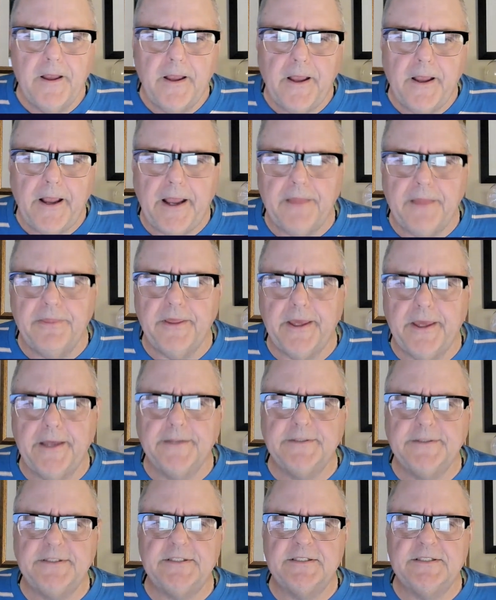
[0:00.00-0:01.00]
And
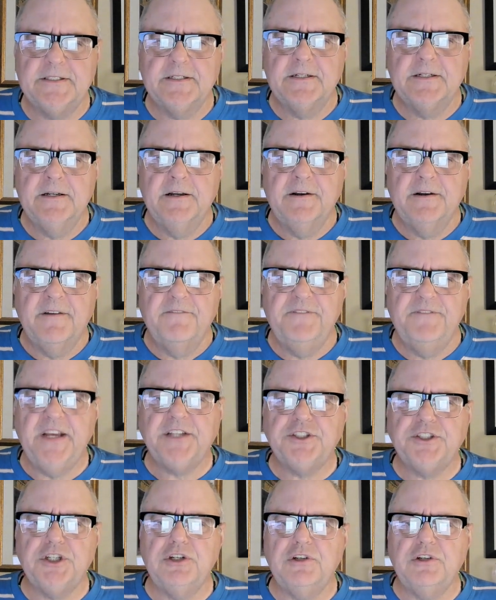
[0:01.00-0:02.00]
these
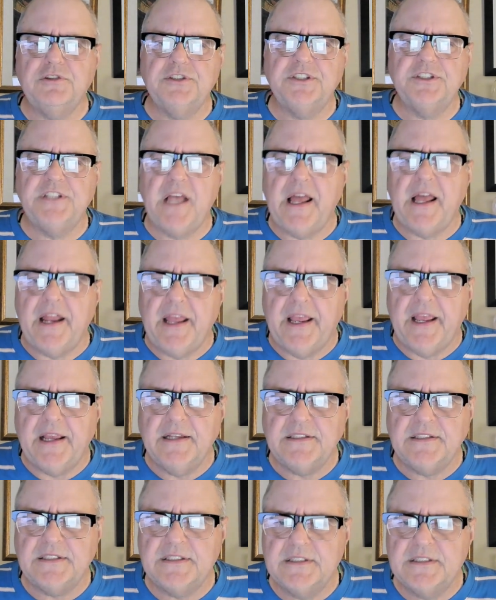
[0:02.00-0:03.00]
fictional
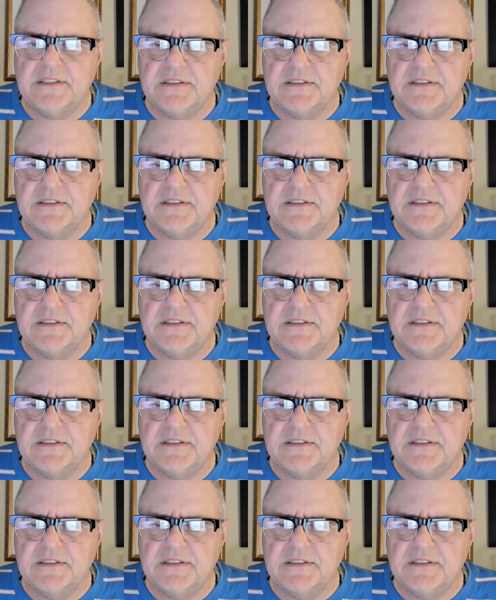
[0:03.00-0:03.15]
settings,